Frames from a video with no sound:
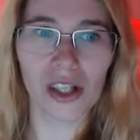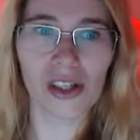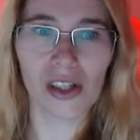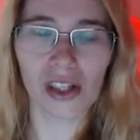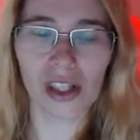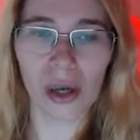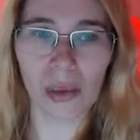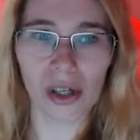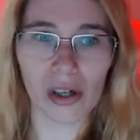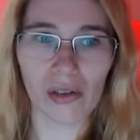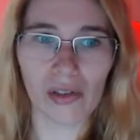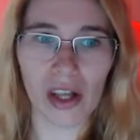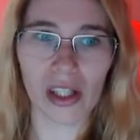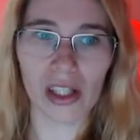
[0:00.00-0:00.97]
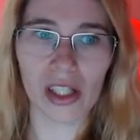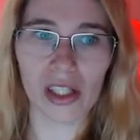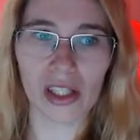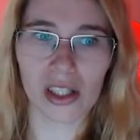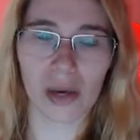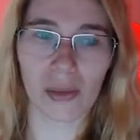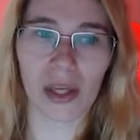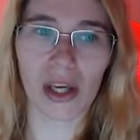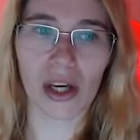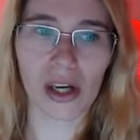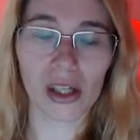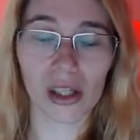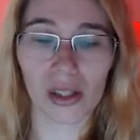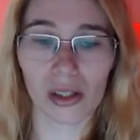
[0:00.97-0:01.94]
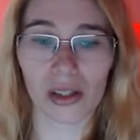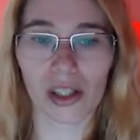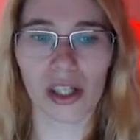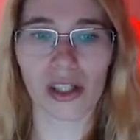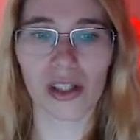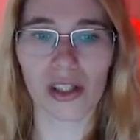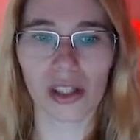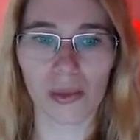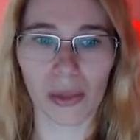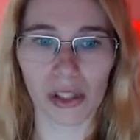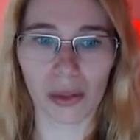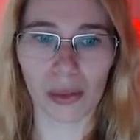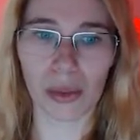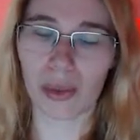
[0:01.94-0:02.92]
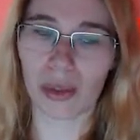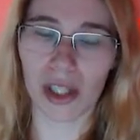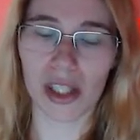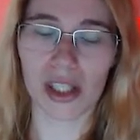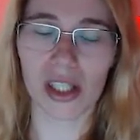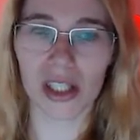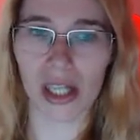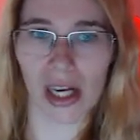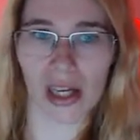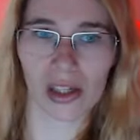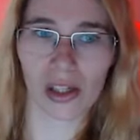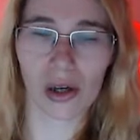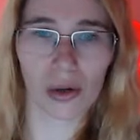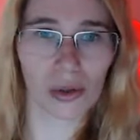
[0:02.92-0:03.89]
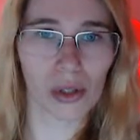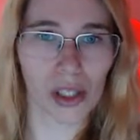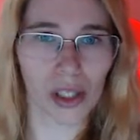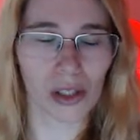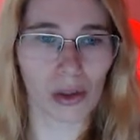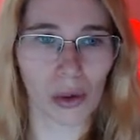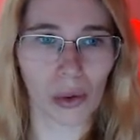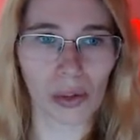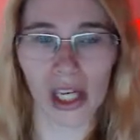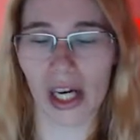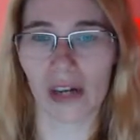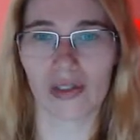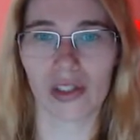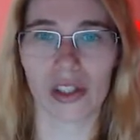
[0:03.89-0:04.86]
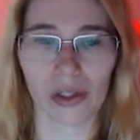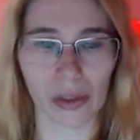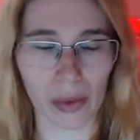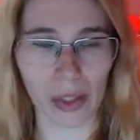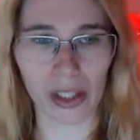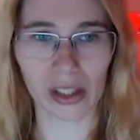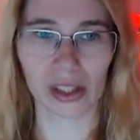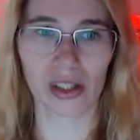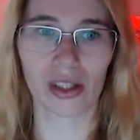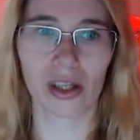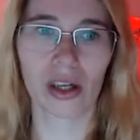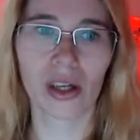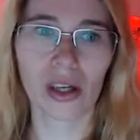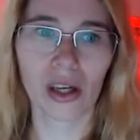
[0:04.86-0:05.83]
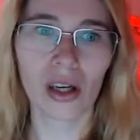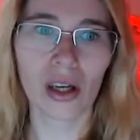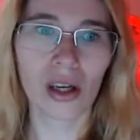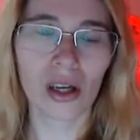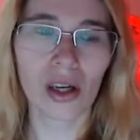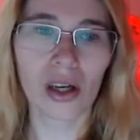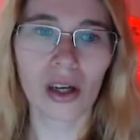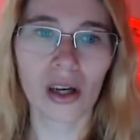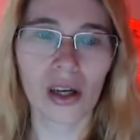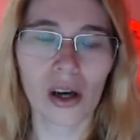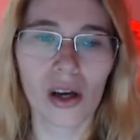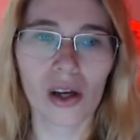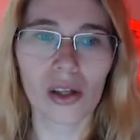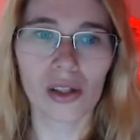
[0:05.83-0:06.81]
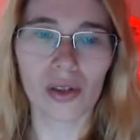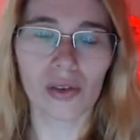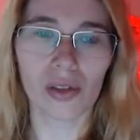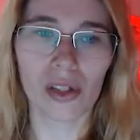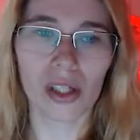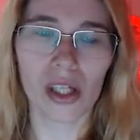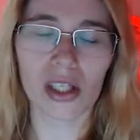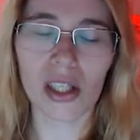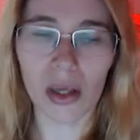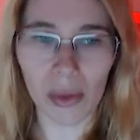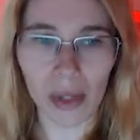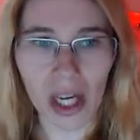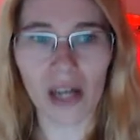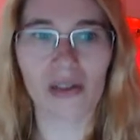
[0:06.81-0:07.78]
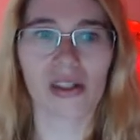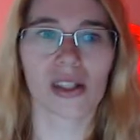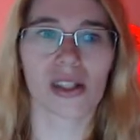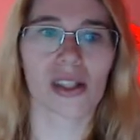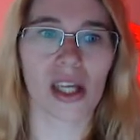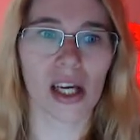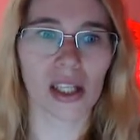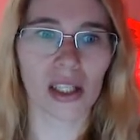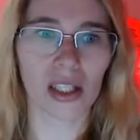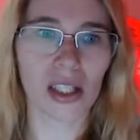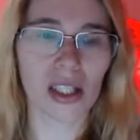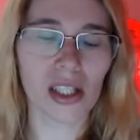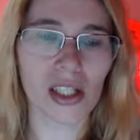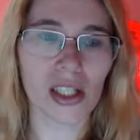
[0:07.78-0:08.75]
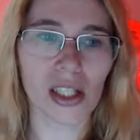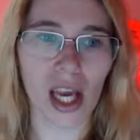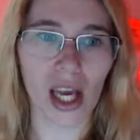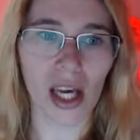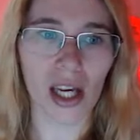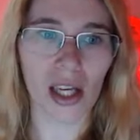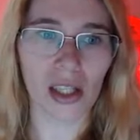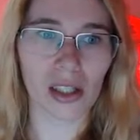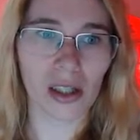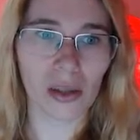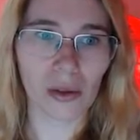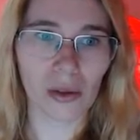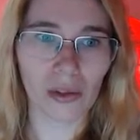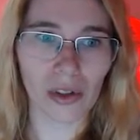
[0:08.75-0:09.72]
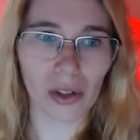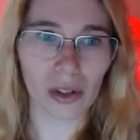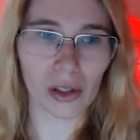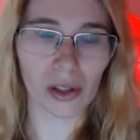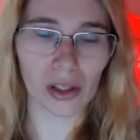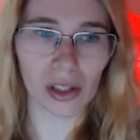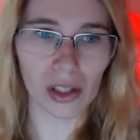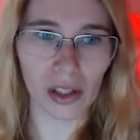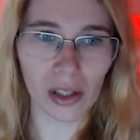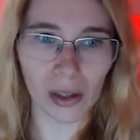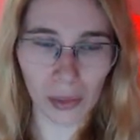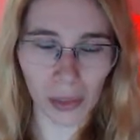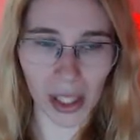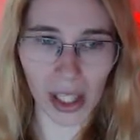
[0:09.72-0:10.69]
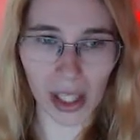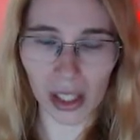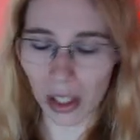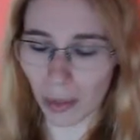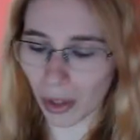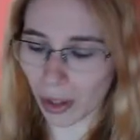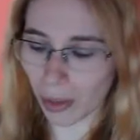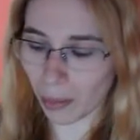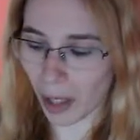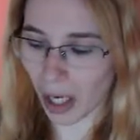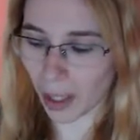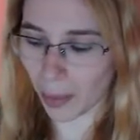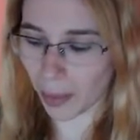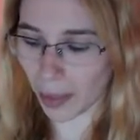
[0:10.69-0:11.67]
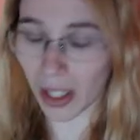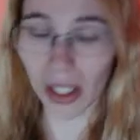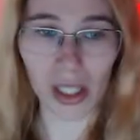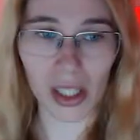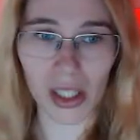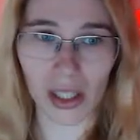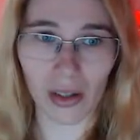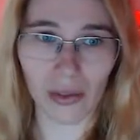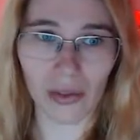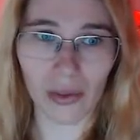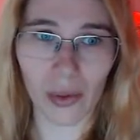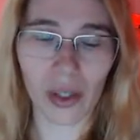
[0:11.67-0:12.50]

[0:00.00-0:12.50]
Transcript: number of LEDs up here, it'll change in multiple places down in the code and you only have to do it once. So for this, I'm gonna have 60 LEDs, and for pin number, my pin is on 4.